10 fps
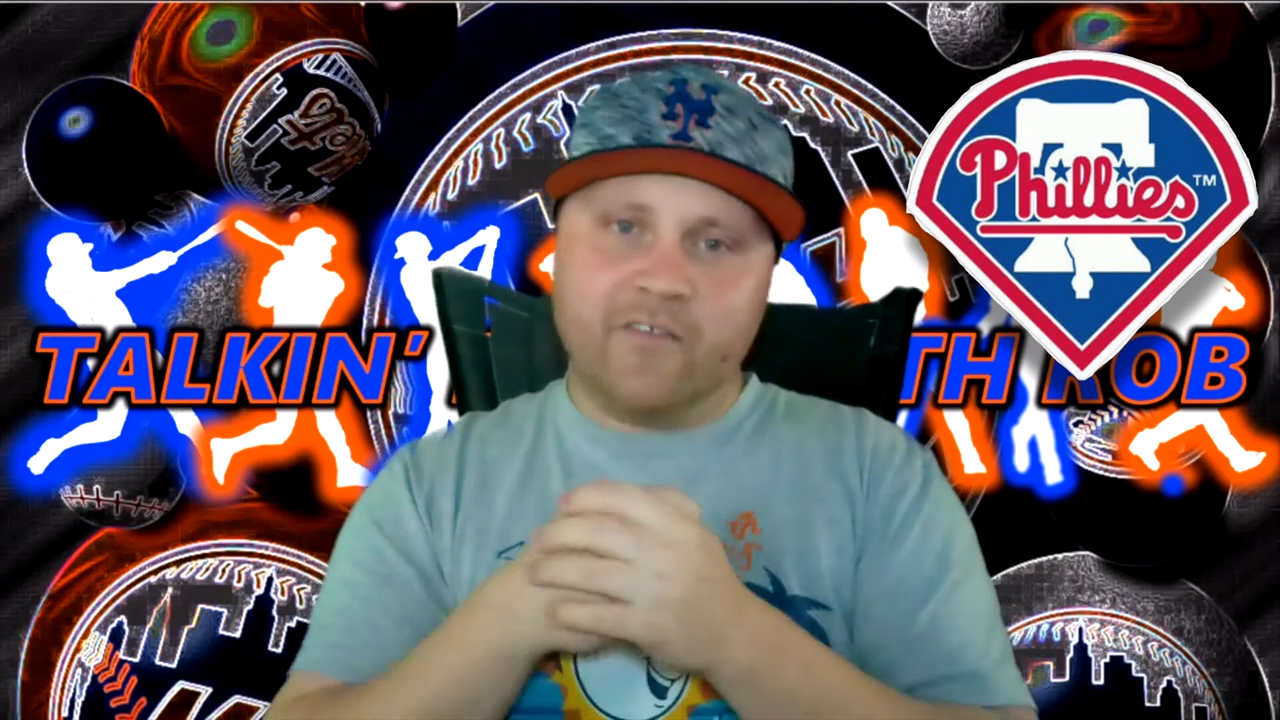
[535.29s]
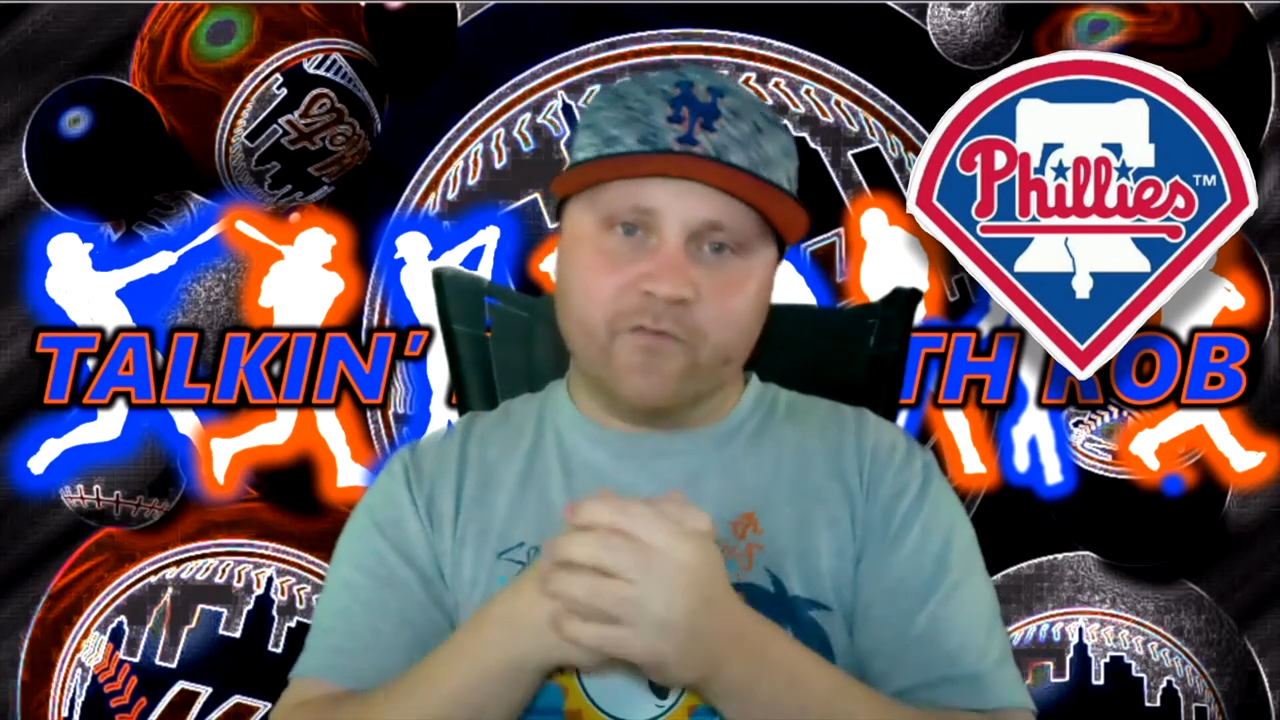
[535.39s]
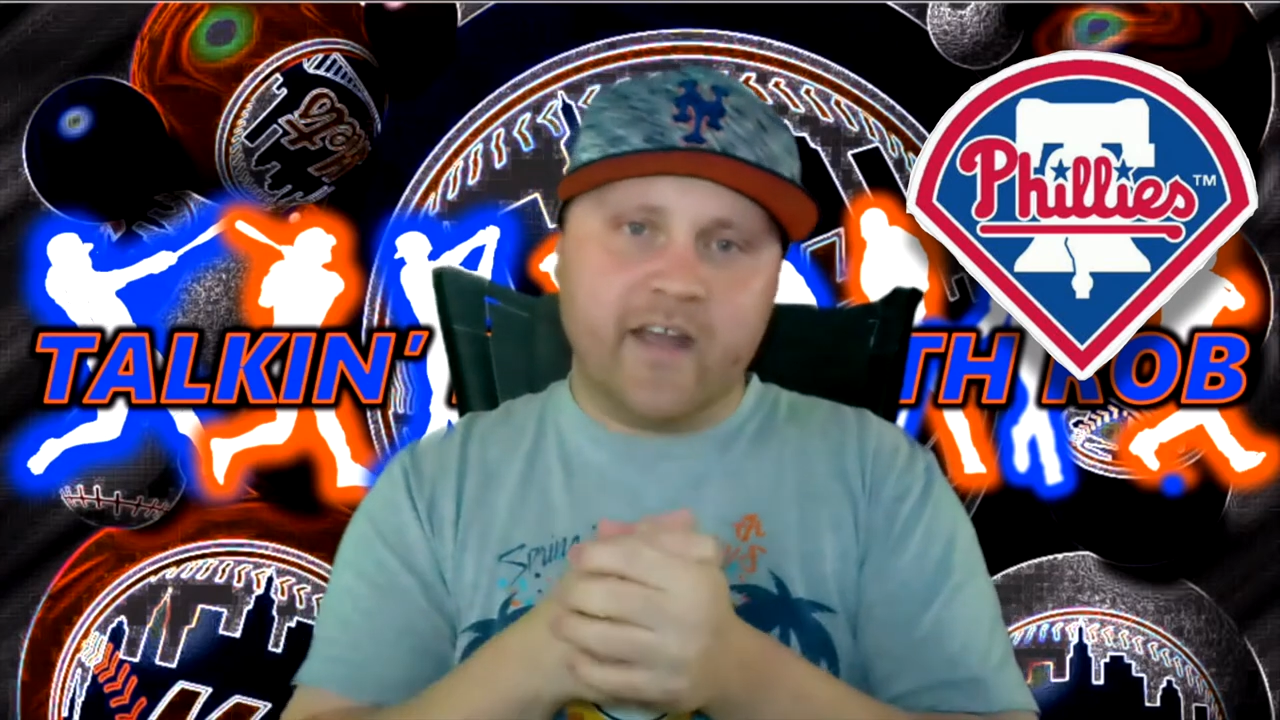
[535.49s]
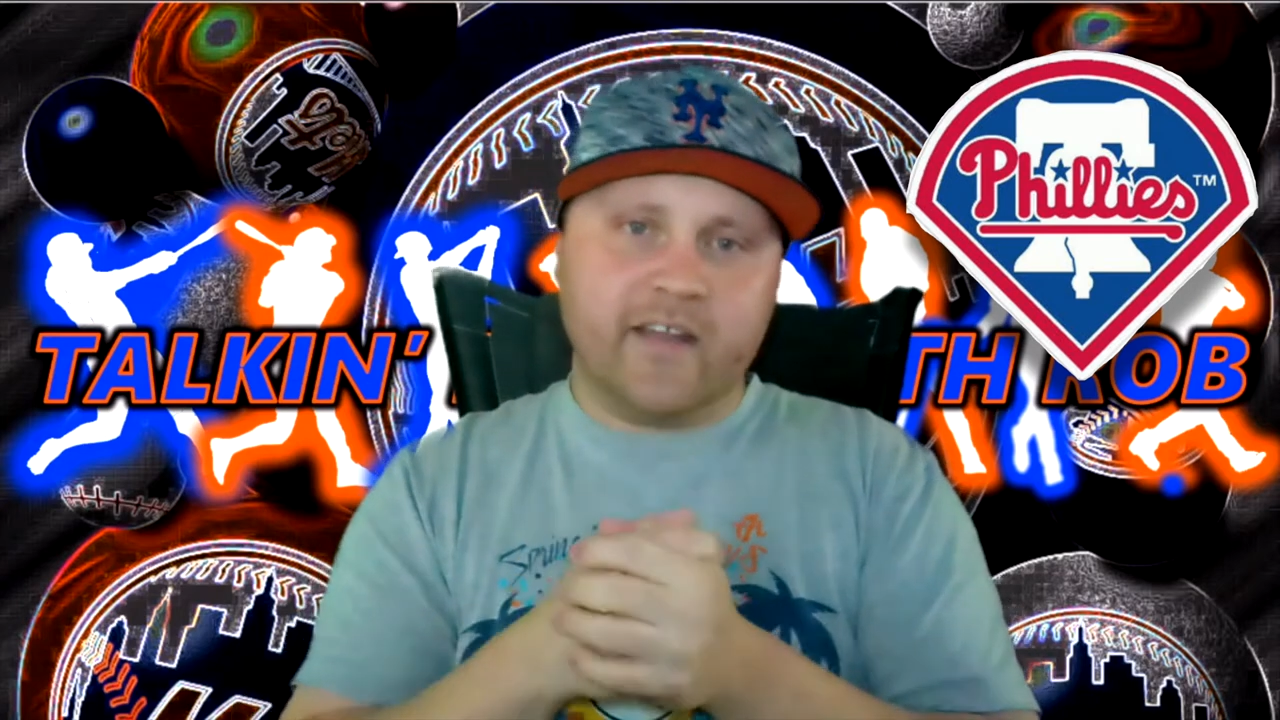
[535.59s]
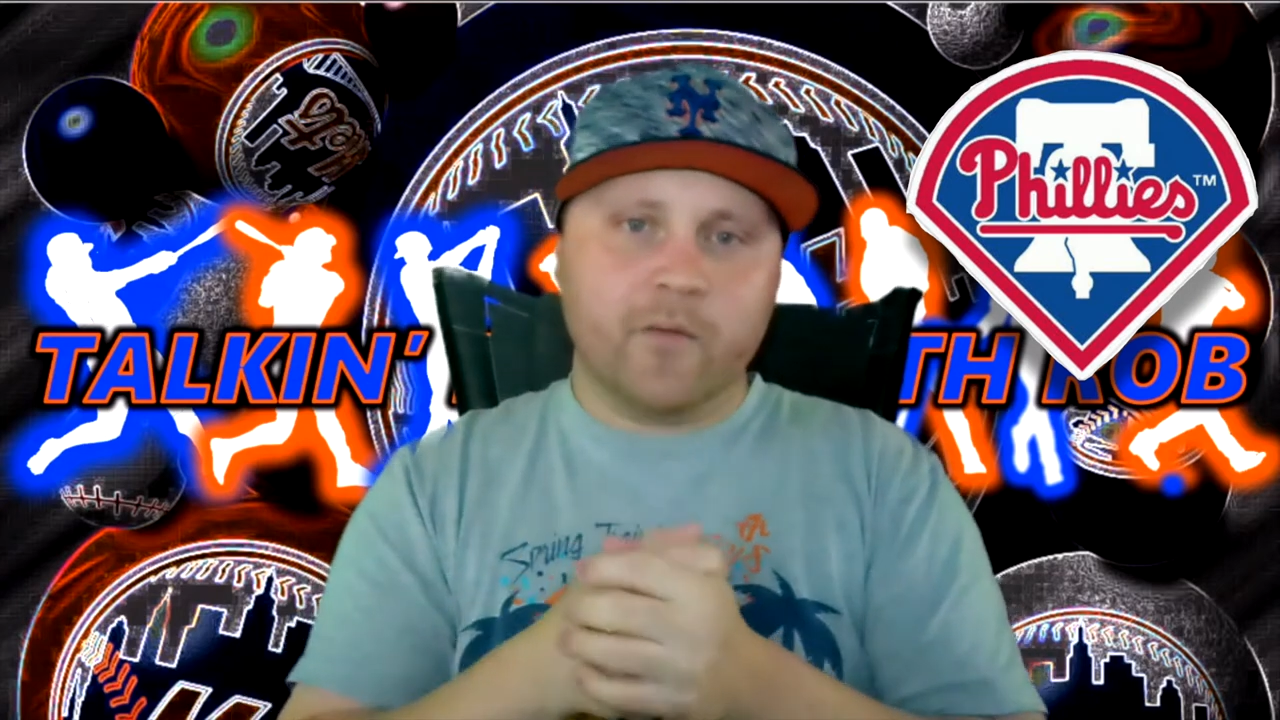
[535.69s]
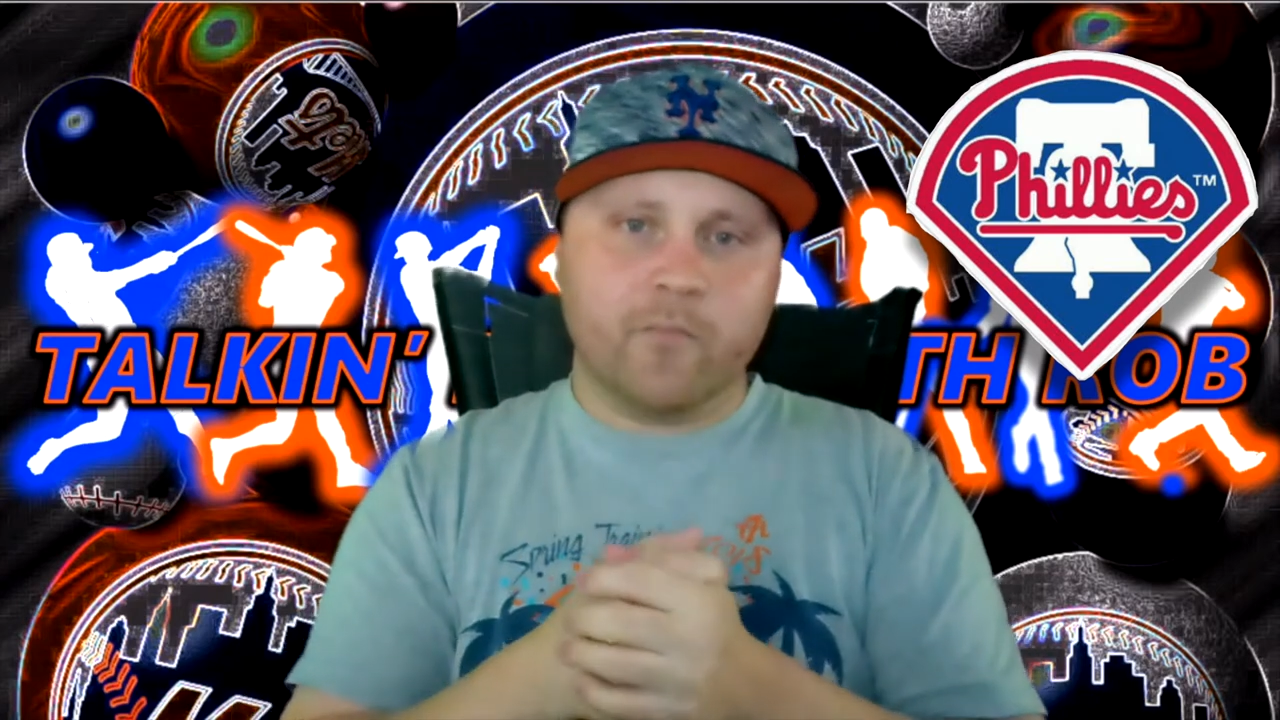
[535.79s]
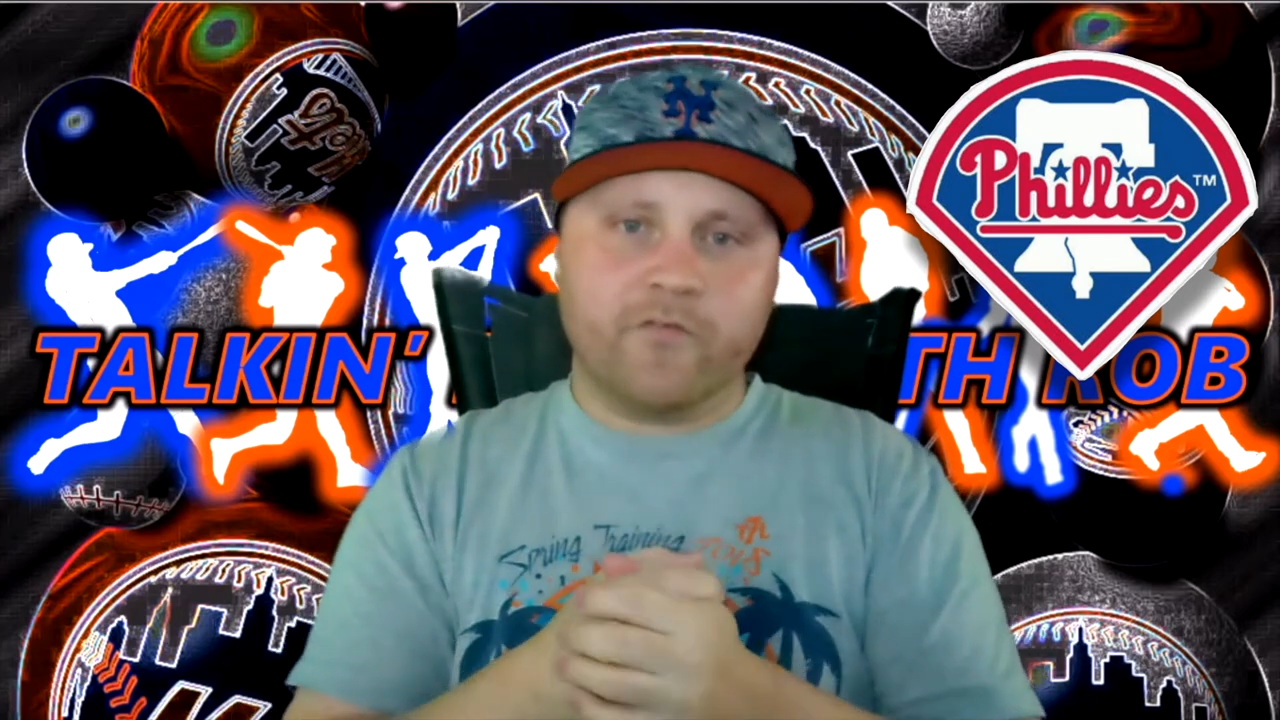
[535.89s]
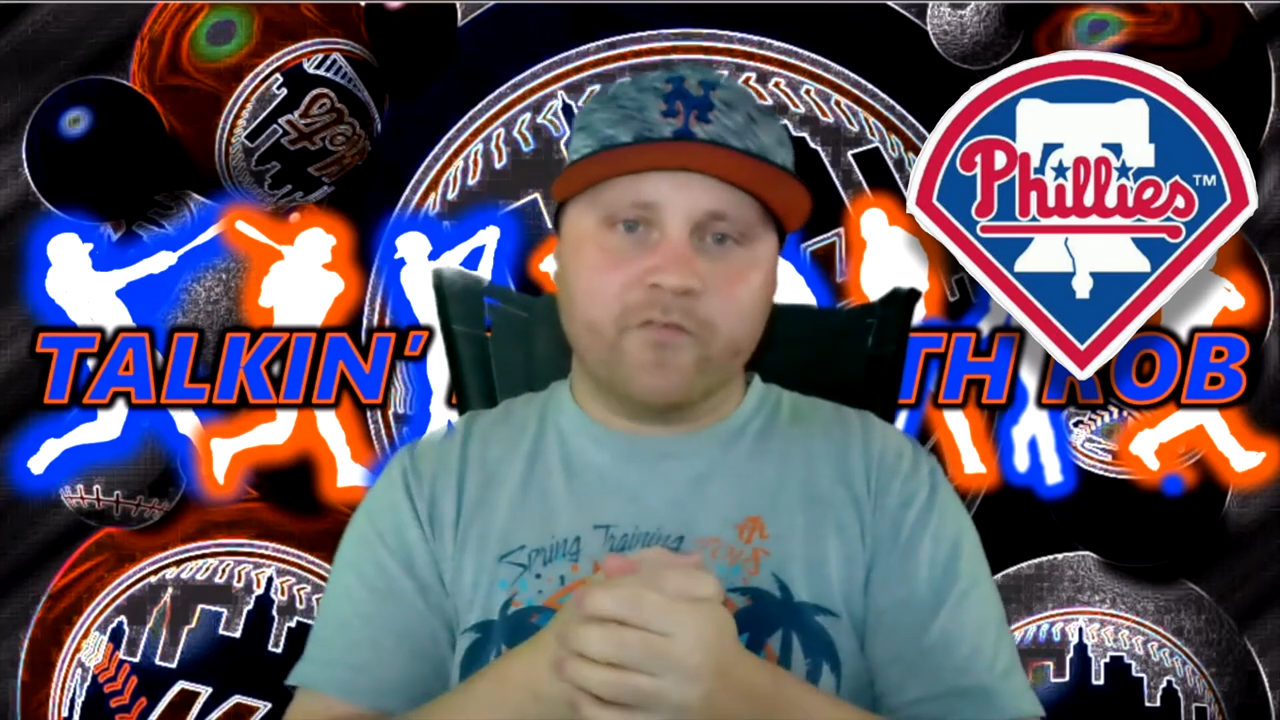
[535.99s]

ranked number